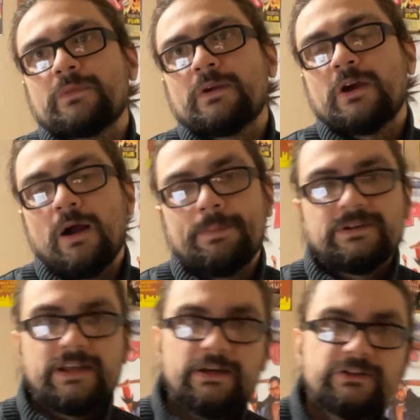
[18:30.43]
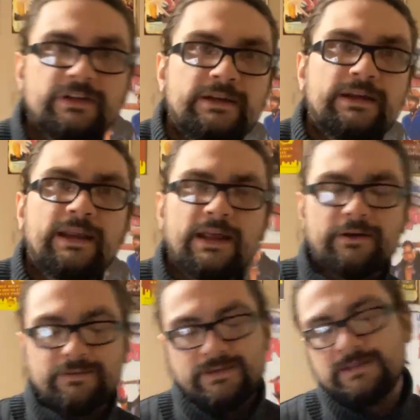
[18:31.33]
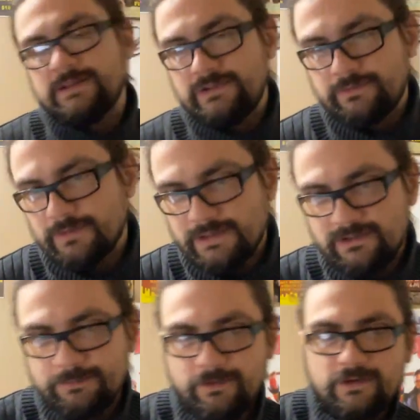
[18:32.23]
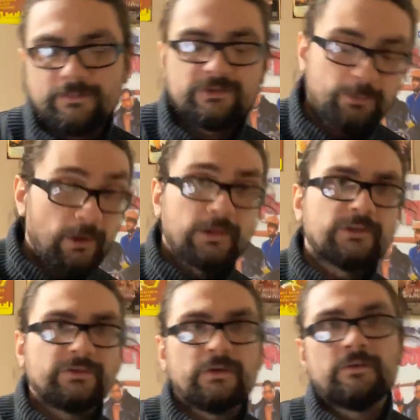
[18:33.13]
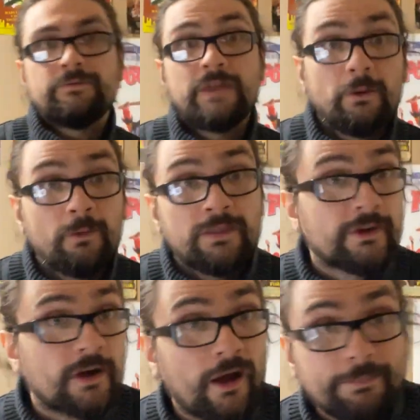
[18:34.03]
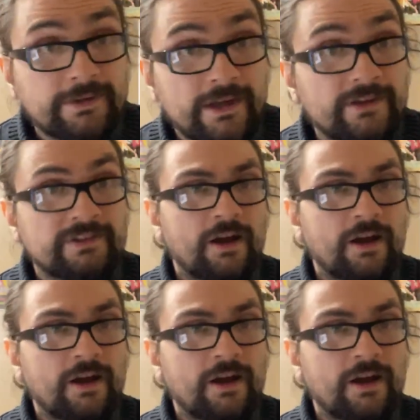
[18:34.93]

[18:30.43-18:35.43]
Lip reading: competition, and I don't think this is really a spoiler, but spoiler sort of, they win the competition.